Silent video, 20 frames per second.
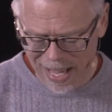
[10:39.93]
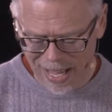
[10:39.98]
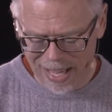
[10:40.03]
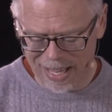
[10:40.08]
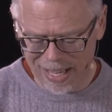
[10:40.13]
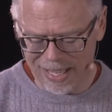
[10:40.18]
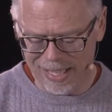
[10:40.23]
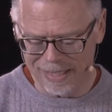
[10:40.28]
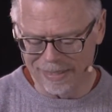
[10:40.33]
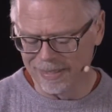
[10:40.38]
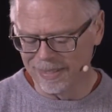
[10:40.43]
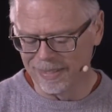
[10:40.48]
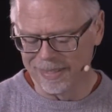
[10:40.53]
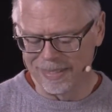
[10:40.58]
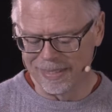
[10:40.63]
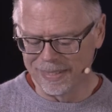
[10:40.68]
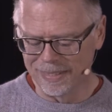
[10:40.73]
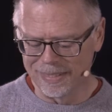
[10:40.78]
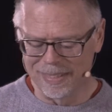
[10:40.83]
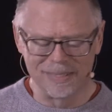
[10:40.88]

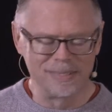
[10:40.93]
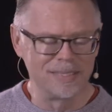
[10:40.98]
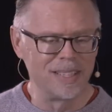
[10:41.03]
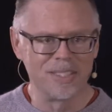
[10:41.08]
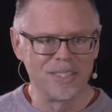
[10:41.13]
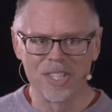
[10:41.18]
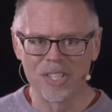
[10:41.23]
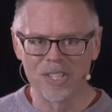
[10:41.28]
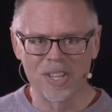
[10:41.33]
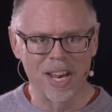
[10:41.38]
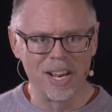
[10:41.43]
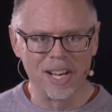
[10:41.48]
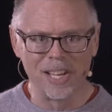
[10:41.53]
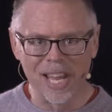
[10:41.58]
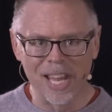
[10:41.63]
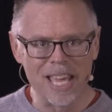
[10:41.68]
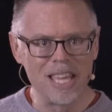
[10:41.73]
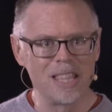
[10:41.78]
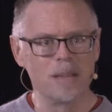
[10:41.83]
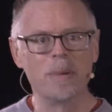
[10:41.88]
I'll just kind of
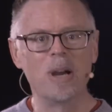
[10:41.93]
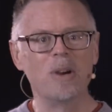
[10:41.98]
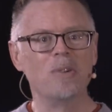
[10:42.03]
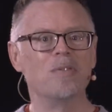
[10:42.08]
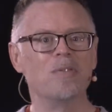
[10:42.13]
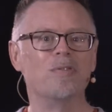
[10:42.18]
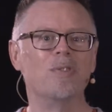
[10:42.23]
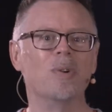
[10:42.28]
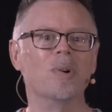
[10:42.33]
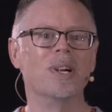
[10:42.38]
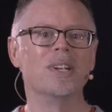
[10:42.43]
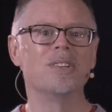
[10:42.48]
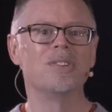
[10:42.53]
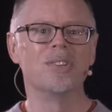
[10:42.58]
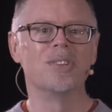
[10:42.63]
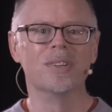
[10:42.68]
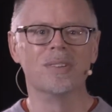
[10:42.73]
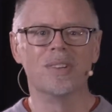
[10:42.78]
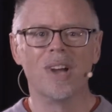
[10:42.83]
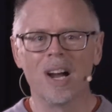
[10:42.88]
lay them out for
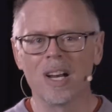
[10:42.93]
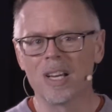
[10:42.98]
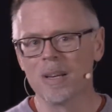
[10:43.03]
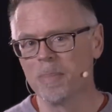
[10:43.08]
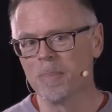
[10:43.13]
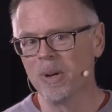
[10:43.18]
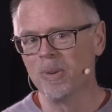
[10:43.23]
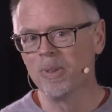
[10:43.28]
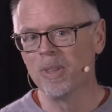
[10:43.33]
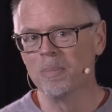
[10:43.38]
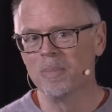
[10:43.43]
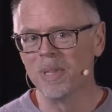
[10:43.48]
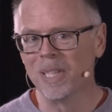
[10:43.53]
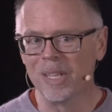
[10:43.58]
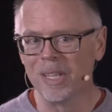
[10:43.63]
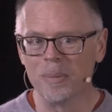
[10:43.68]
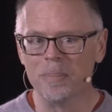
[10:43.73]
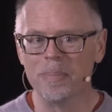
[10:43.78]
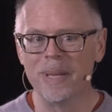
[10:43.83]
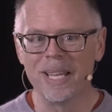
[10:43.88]
us and talk about them a
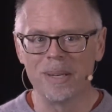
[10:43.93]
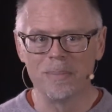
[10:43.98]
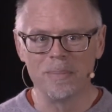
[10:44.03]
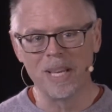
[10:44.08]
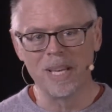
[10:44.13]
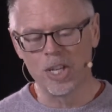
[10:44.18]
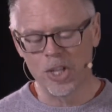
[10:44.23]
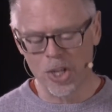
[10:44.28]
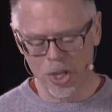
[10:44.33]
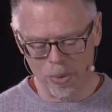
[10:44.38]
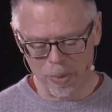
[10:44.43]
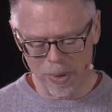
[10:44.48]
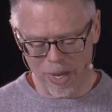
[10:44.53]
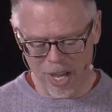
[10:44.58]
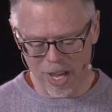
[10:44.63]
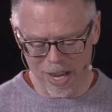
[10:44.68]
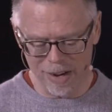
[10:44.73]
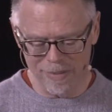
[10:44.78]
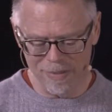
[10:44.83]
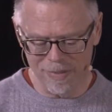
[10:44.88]
little bit, make sure we
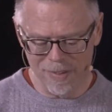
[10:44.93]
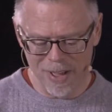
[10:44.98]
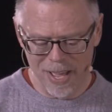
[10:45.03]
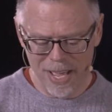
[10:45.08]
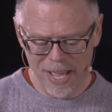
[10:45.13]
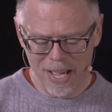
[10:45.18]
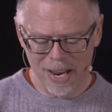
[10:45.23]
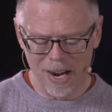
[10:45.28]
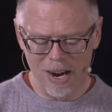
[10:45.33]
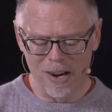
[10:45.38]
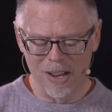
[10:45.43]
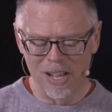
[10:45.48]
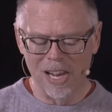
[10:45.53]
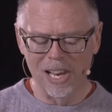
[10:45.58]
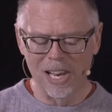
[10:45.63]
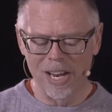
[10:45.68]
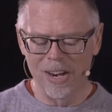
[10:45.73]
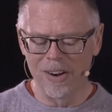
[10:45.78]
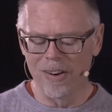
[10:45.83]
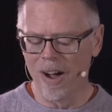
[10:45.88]
kind of are
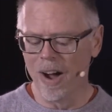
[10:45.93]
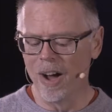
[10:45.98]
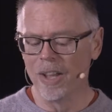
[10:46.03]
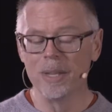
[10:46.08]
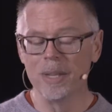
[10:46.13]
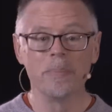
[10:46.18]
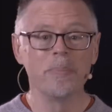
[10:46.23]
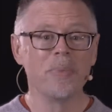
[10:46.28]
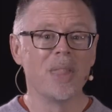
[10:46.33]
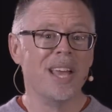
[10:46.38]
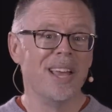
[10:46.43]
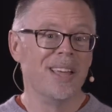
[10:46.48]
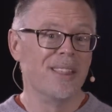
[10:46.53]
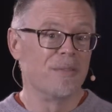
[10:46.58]
clear on them.